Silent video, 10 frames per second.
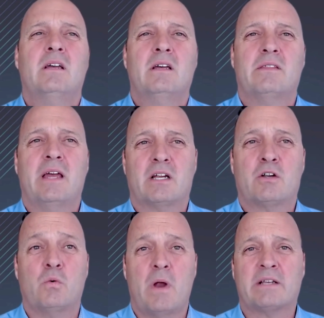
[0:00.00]
that
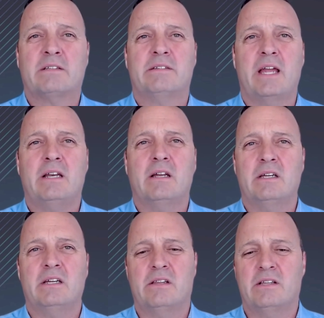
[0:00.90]
correct data
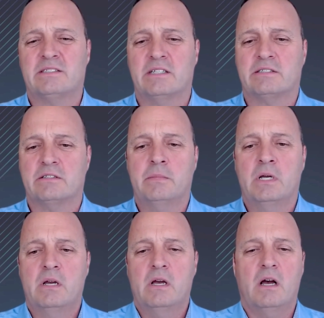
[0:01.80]
into the system,
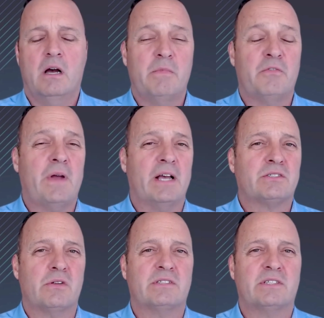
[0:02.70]
um, the
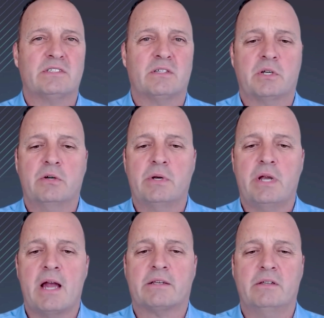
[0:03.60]
faster the system can
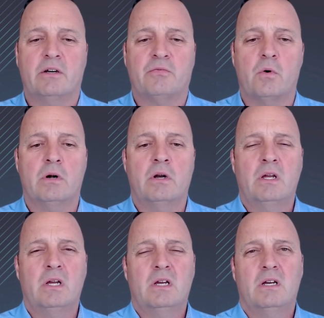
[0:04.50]
react and therefore,
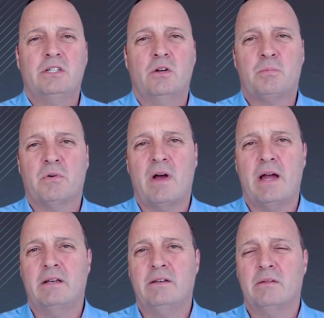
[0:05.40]
you know,
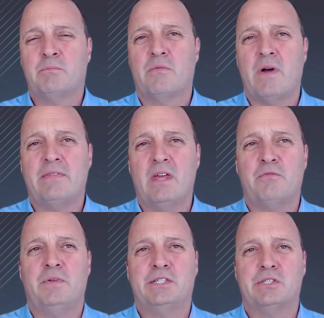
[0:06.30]
provide provide that
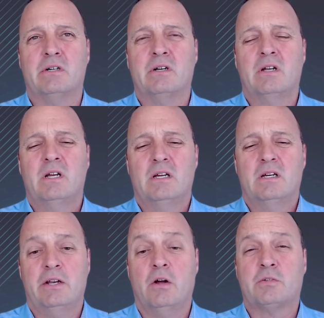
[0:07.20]
feature
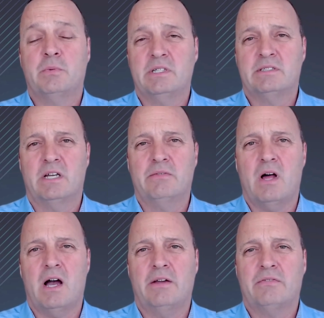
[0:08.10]
and ultimately save
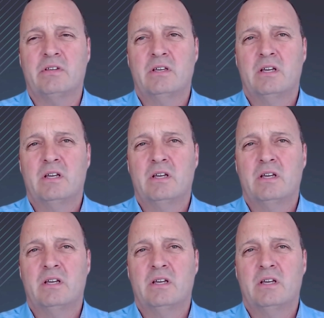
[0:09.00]
lives.